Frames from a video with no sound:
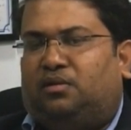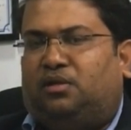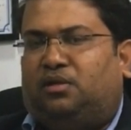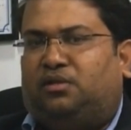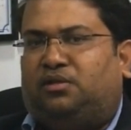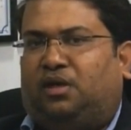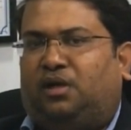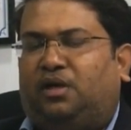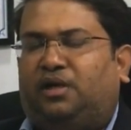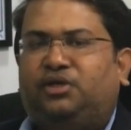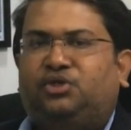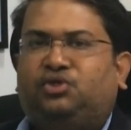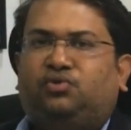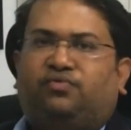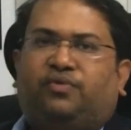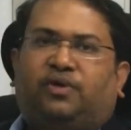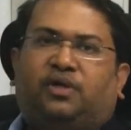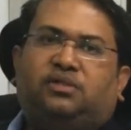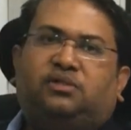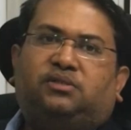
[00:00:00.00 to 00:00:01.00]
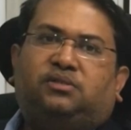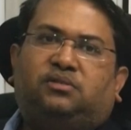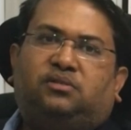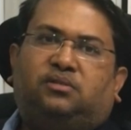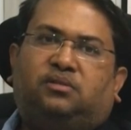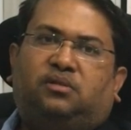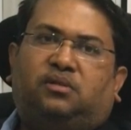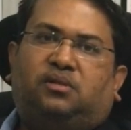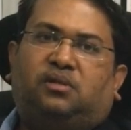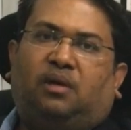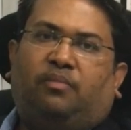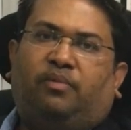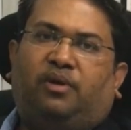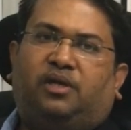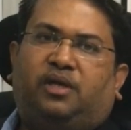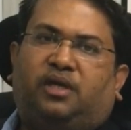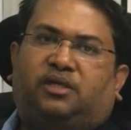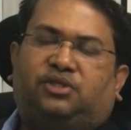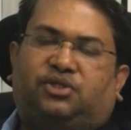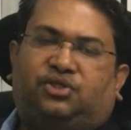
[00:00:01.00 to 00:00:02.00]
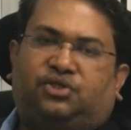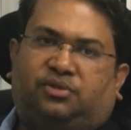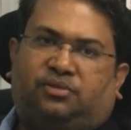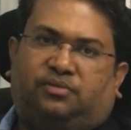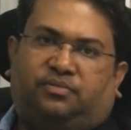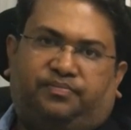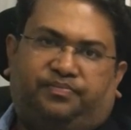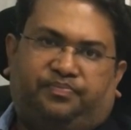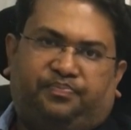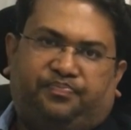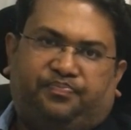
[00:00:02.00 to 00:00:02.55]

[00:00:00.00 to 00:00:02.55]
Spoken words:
the third issue was double taxation.